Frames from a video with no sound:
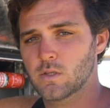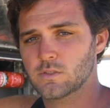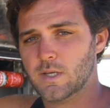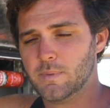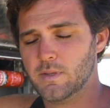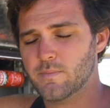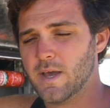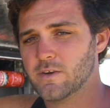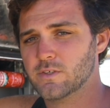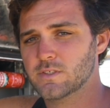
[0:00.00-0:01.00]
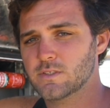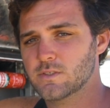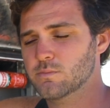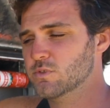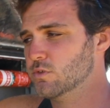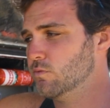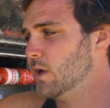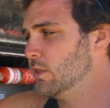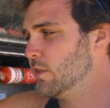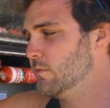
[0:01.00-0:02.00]
top up your battery systems to
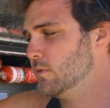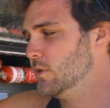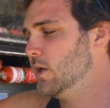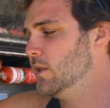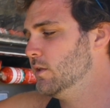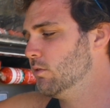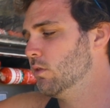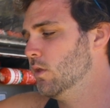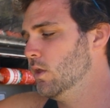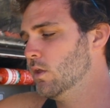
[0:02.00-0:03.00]
run something like this.